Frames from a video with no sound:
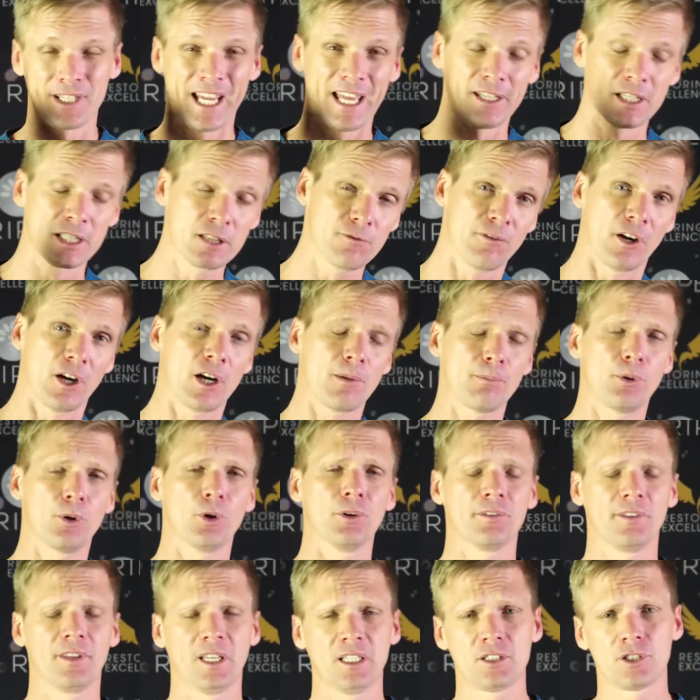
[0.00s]
Now there's a very
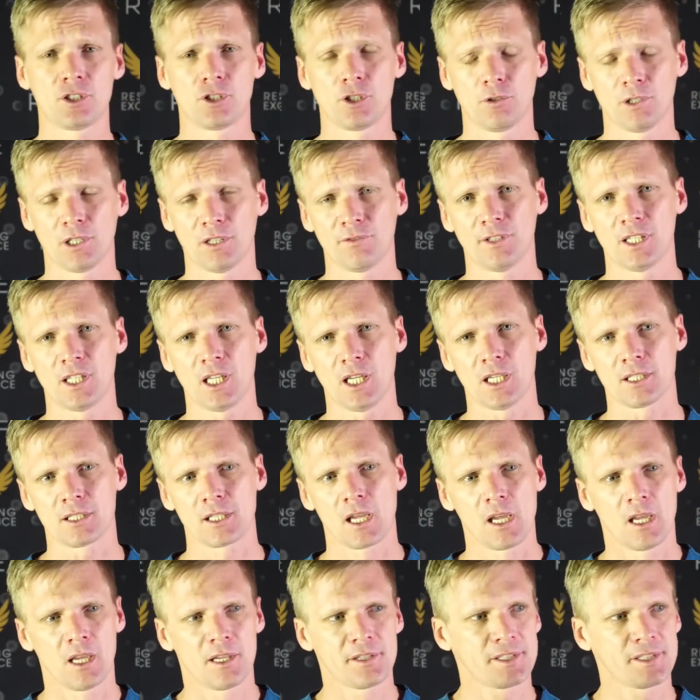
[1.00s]
important thing to do with veneers.